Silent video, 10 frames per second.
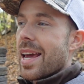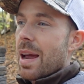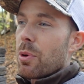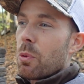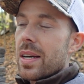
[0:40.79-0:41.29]

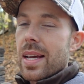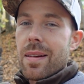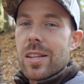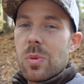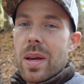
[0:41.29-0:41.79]
And we went
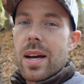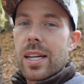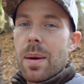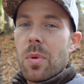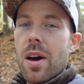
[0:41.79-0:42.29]
down and spent a
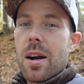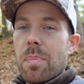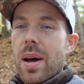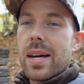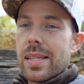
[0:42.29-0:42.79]
couple hundred
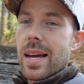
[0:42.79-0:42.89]
bucks.